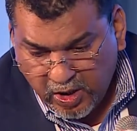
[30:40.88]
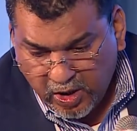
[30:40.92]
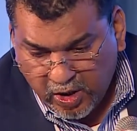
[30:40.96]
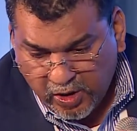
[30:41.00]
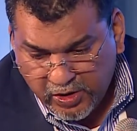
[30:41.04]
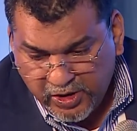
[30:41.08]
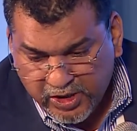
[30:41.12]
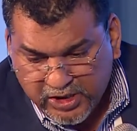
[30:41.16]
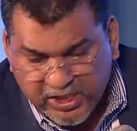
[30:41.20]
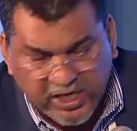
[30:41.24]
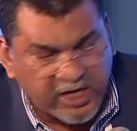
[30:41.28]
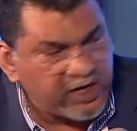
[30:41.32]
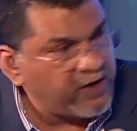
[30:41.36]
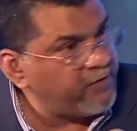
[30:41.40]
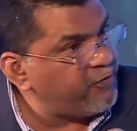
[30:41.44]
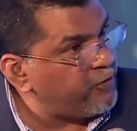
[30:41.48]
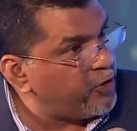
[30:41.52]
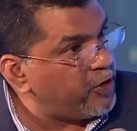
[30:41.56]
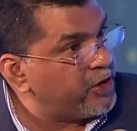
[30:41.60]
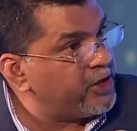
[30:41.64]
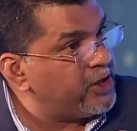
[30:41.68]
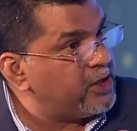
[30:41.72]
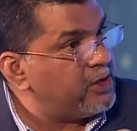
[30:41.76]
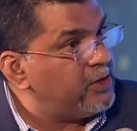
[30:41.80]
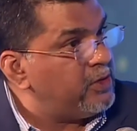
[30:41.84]
On the tariff
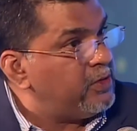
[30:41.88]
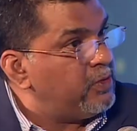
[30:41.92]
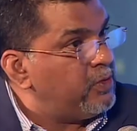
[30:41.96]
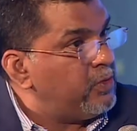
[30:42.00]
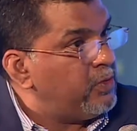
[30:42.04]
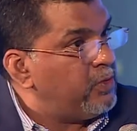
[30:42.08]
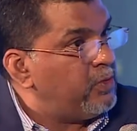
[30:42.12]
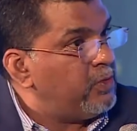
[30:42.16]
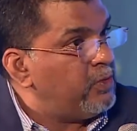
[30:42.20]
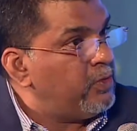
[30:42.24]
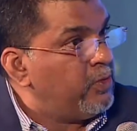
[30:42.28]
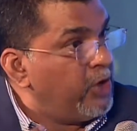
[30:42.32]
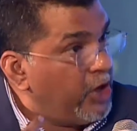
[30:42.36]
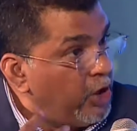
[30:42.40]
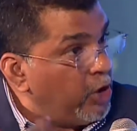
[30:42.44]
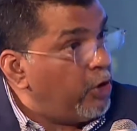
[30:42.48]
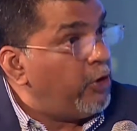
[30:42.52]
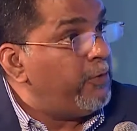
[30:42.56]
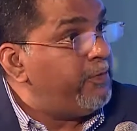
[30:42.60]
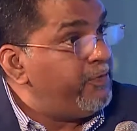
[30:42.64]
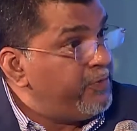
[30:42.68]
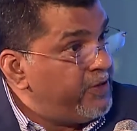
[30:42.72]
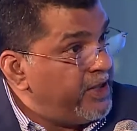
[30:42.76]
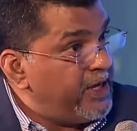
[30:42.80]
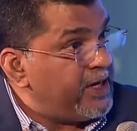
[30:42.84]
order, we
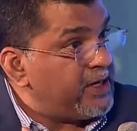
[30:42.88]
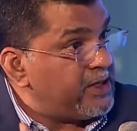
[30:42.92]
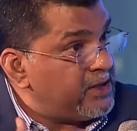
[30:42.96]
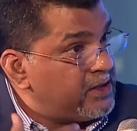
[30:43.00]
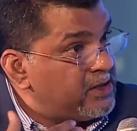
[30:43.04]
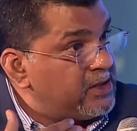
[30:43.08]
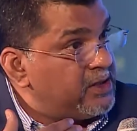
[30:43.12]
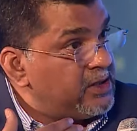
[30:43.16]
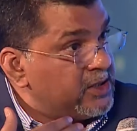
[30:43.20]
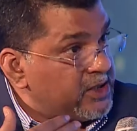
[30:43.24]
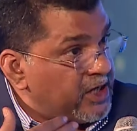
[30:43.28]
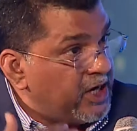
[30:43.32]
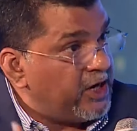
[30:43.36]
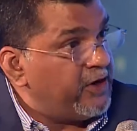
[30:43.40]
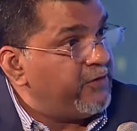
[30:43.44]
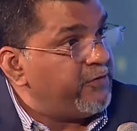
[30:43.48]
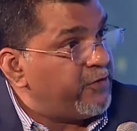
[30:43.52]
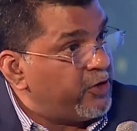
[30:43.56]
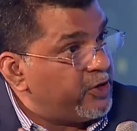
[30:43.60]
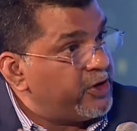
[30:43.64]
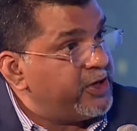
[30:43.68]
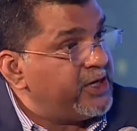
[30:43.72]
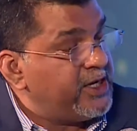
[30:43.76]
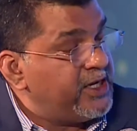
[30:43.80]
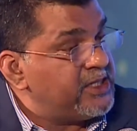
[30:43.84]
hope that the tariff
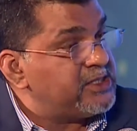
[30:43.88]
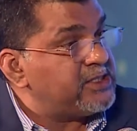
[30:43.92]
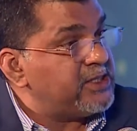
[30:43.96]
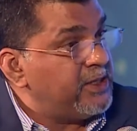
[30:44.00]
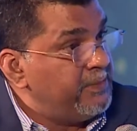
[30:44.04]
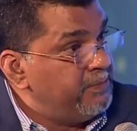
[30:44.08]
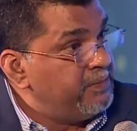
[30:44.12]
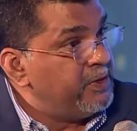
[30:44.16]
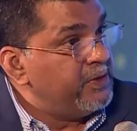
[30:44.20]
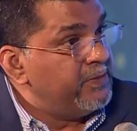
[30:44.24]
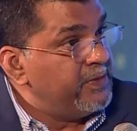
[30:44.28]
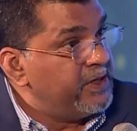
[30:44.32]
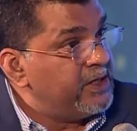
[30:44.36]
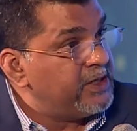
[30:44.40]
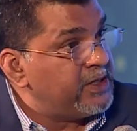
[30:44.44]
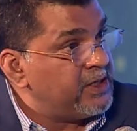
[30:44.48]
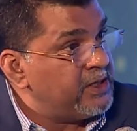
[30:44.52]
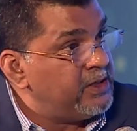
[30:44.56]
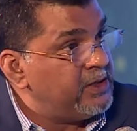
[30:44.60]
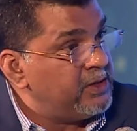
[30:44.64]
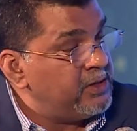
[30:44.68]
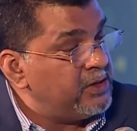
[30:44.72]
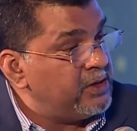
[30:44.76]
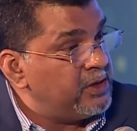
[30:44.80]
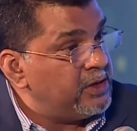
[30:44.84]
order gets
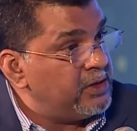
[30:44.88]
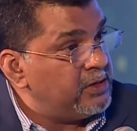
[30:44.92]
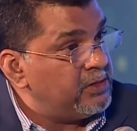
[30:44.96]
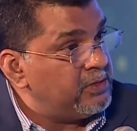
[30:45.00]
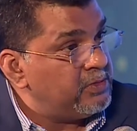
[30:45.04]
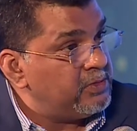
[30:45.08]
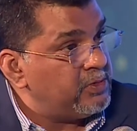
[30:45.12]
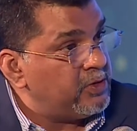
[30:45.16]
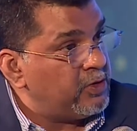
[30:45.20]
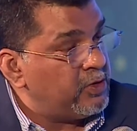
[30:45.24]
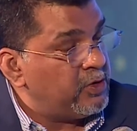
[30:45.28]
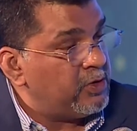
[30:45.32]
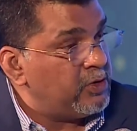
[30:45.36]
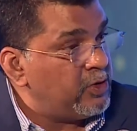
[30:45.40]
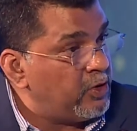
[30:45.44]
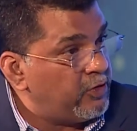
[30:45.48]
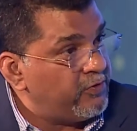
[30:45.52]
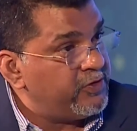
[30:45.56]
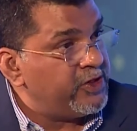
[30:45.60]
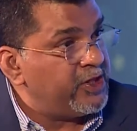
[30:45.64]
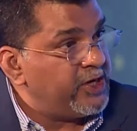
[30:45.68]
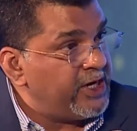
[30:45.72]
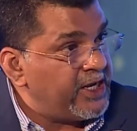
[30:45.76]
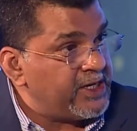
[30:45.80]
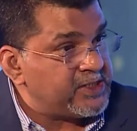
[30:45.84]
implemented uh,
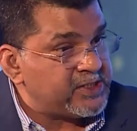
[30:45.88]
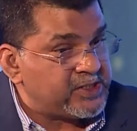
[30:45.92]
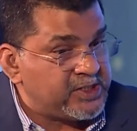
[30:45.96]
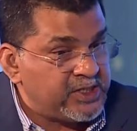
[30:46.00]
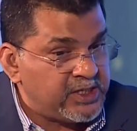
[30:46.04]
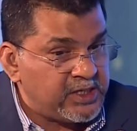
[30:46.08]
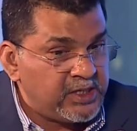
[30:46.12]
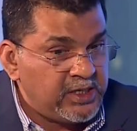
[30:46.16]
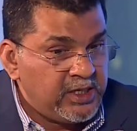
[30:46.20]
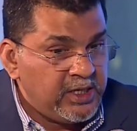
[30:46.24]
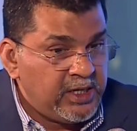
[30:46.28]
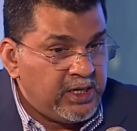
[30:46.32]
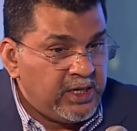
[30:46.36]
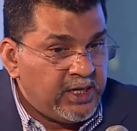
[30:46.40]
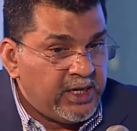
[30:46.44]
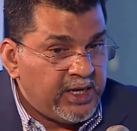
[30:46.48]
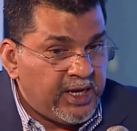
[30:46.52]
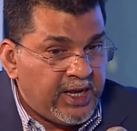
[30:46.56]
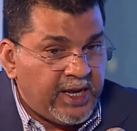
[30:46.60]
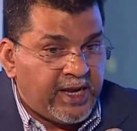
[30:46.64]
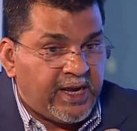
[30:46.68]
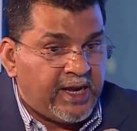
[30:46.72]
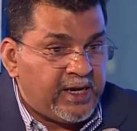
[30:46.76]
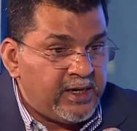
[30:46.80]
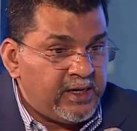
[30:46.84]
over the next year.
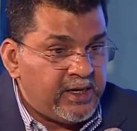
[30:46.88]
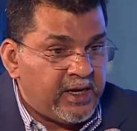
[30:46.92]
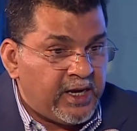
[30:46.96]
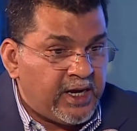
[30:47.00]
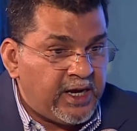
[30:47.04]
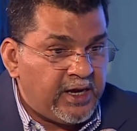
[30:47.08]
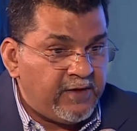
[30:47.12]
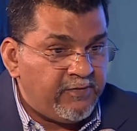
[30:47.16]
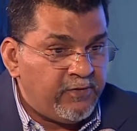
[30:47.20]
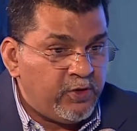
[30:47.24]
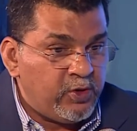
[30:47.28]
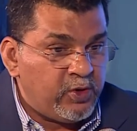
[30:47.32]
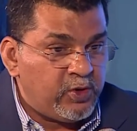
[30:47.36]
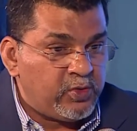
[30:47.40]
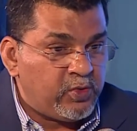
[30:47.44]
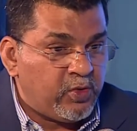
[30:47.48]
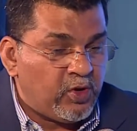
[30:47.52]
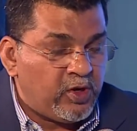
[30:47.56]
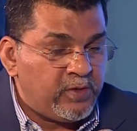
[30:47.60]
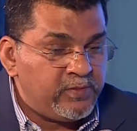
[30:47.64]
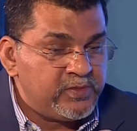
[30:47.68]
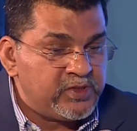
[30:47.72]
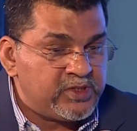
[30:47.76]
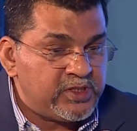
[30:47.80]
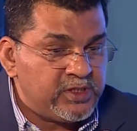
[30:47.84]
Again, I have no
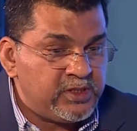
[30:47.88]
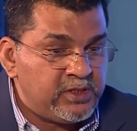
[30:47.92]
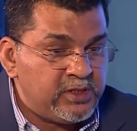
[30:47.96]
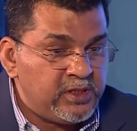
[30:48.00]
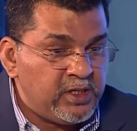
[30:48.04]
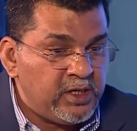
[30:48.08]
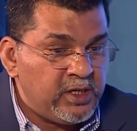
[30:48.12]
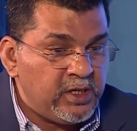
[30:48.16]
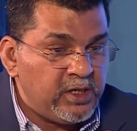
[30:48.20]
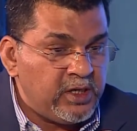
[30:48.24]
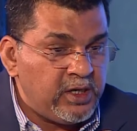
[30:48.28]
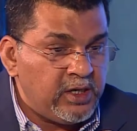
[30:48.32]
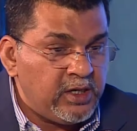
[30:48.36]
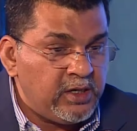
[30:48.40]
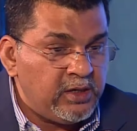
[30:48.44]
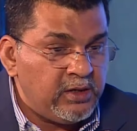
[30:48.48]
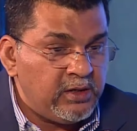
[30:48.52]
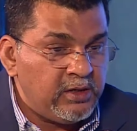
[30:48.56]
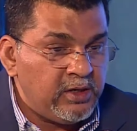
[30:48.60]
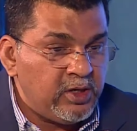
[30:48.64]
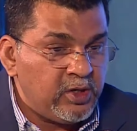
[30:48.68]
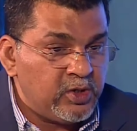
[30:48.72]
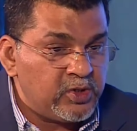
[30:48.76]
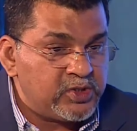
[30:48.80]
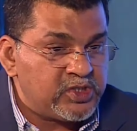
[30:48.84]
qualms in, in, in
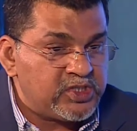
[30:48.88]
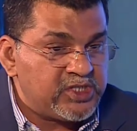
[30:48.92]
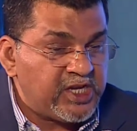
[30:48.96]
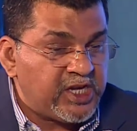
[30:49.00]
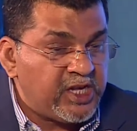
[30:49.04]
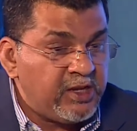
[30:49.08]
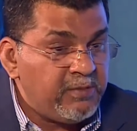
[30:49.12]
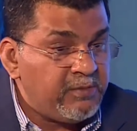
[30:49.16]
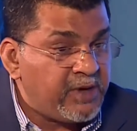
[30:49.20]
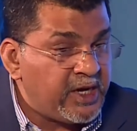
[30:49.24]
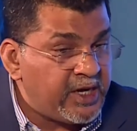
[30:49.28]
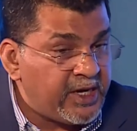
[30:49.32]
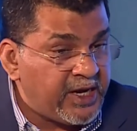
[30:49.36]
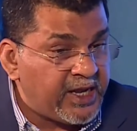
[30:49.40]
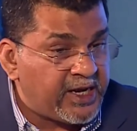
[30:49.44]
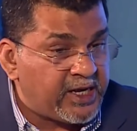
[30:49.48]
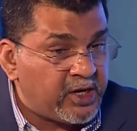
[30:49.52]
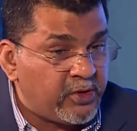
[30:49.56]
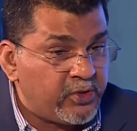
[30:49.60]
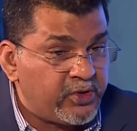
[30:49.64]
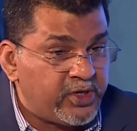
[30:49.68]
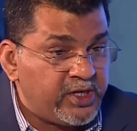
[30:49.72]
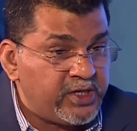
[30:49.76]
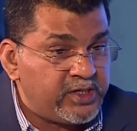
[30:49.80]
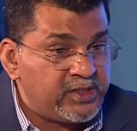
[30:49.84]
you know, sticking my neck
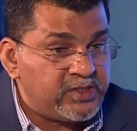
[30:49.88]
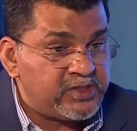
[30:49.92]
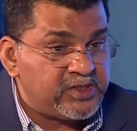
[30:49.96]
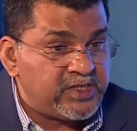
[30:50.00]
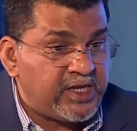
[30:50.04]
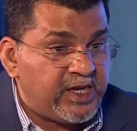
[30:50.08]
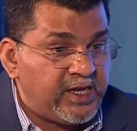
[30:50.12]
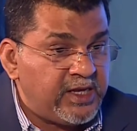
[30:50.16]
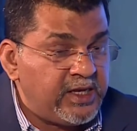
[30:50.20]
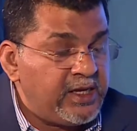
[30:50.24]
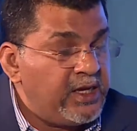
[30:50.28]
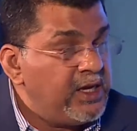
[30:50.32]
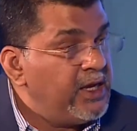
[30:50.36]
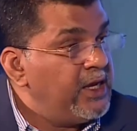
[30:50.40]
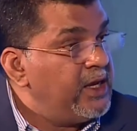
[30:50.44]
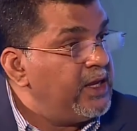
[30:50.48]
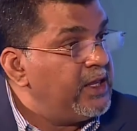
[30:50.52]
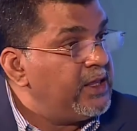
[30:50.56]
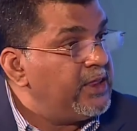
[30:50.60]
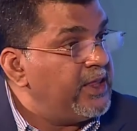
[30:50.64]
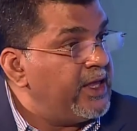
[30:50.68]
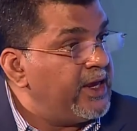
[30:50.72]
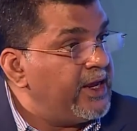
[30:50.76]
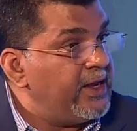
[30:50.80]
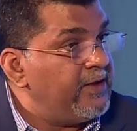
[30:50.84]
out here and saying
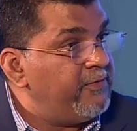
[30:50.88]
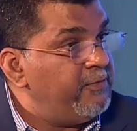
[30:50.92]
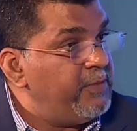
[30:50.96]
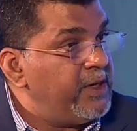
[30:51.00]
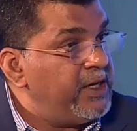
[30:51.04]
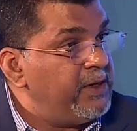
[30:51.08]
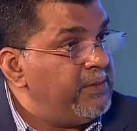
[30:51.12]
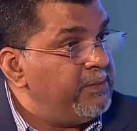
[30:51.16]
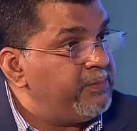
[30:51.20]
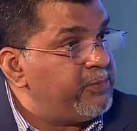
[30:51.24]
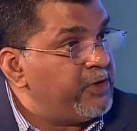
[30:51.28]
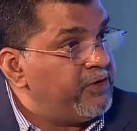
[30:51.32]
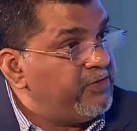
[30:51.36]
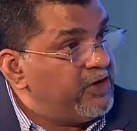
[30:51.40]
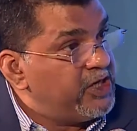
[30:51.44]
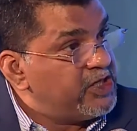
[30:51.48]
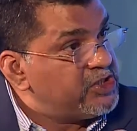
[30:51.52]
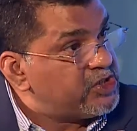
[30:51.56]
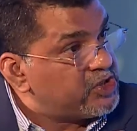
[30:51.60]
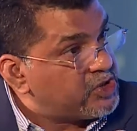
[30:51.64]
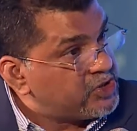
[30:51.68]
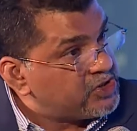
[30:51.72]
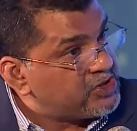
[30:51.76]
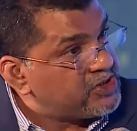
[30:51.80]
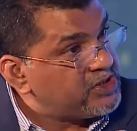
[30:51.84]
that I've been
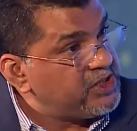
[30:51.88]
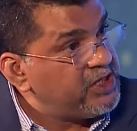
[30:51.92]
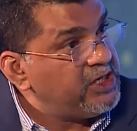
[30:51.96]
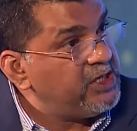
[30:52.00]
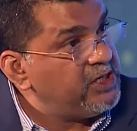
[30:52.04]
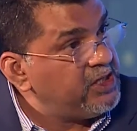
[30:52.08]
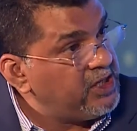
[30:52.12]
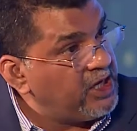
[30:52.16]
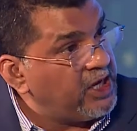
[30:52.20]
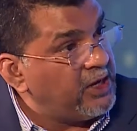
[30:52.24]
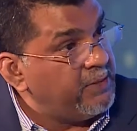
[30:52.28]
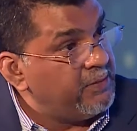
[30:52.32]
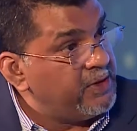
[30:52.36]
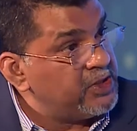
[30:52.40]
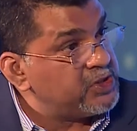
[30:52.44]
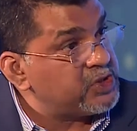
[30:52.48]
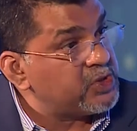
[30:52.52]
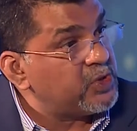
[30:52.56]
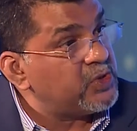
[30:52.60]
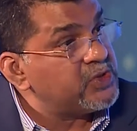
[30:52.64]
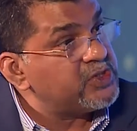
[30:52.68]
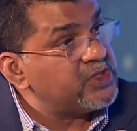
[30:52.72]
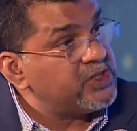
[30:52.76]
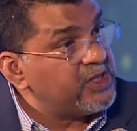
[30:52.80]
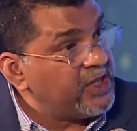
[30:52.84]
privileged to see the
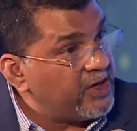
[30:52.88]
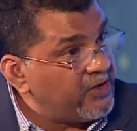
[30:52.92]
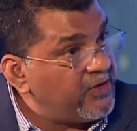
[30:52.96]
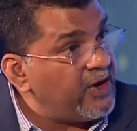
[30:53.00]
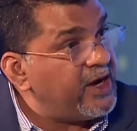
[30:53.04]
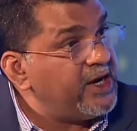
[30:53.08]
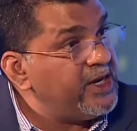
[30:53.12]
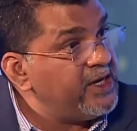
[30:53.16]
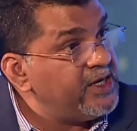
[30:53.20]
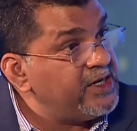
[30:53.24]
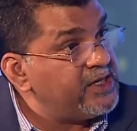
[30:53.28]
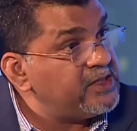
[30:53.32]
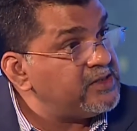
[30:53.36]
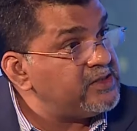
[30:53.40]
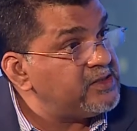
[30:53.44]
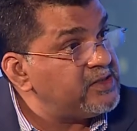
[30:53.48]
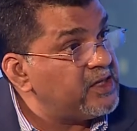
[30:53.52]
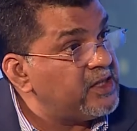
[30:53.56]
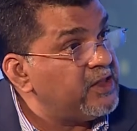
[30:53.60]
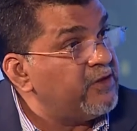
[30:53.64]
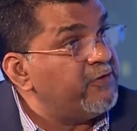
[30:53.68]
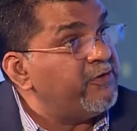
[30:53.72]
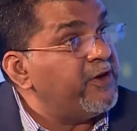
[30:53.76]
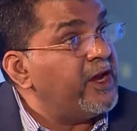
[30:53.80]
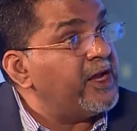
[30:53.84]
MSOs and their readiness
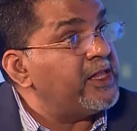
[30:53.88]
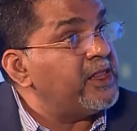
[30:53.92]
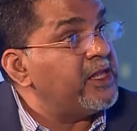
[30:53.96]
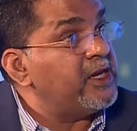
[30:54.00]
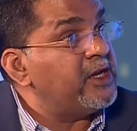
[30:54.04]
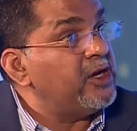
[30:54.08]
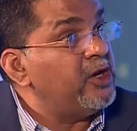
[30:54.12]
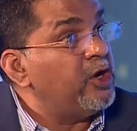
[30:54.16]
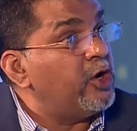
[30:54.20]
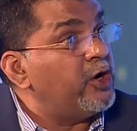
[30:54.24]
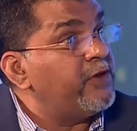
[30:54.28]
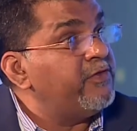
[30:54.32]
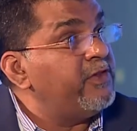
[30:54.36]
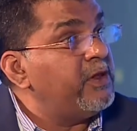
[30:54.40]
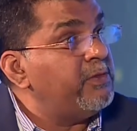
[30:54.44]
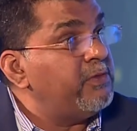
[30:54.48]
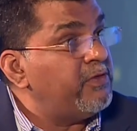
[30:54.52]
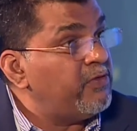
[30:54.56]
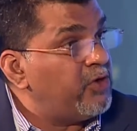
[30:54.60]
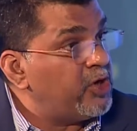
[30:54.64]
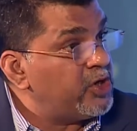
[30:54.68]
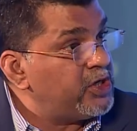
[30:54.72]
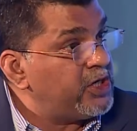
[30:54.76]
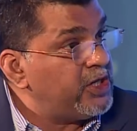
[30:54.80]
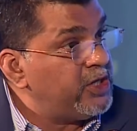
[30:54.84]
and the fact that a lot of them
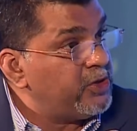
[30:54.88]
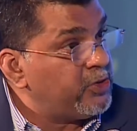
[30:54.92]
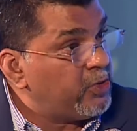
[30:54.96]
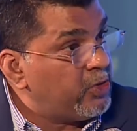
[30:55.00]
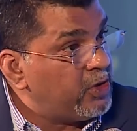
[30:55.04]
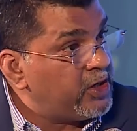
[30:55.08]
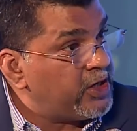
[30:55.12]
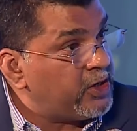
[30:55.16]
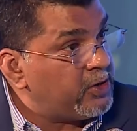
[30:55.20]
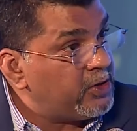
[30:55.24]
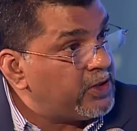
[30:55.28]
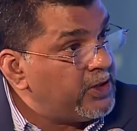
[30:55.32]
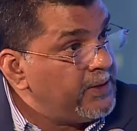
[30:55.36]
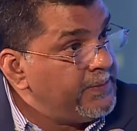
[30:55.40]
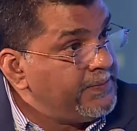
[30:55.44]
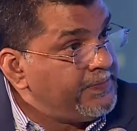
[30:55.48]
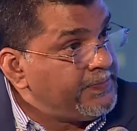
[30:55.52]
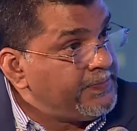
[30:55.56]
have already rolled out